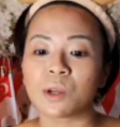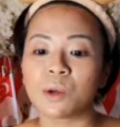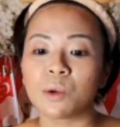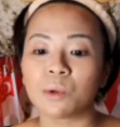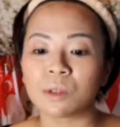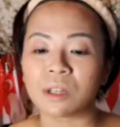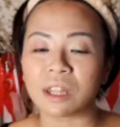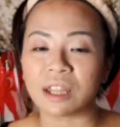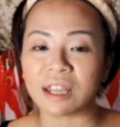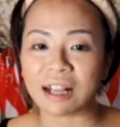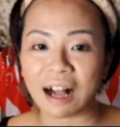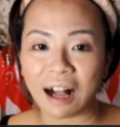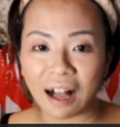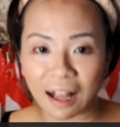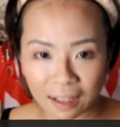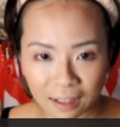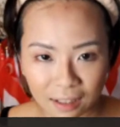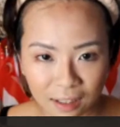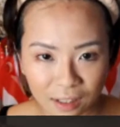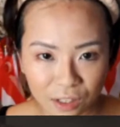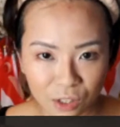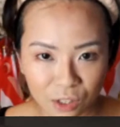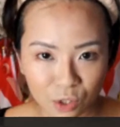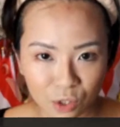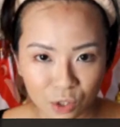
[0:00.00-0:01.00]
you the
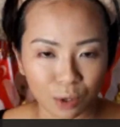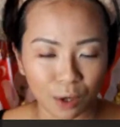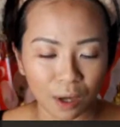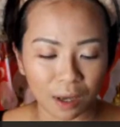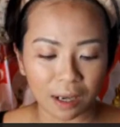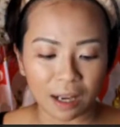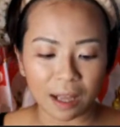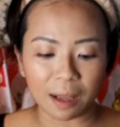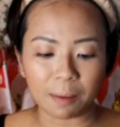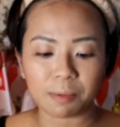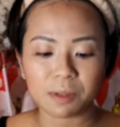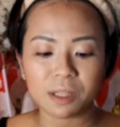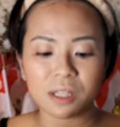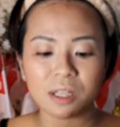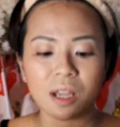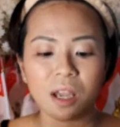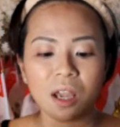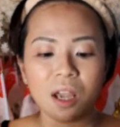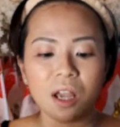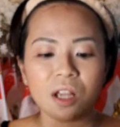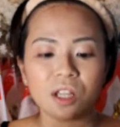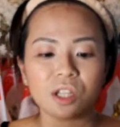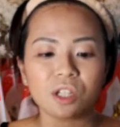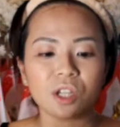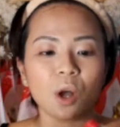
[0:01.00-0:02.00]
color to your lips.
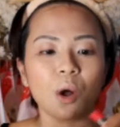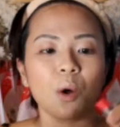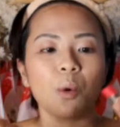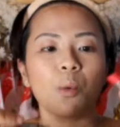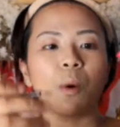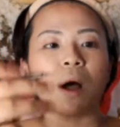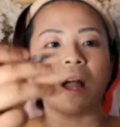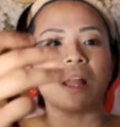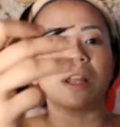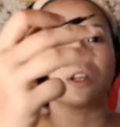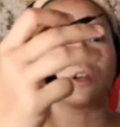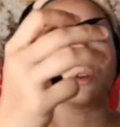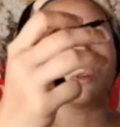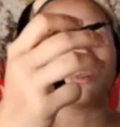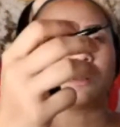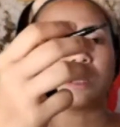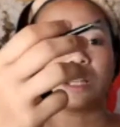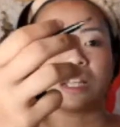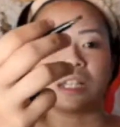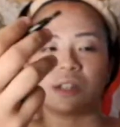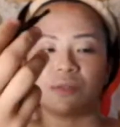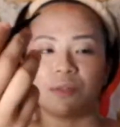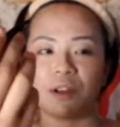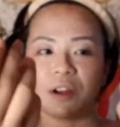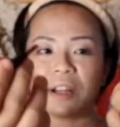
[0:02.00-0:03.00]
So what you
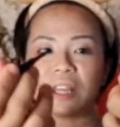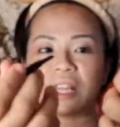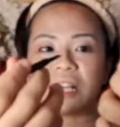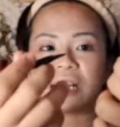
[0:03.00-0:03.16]
it's very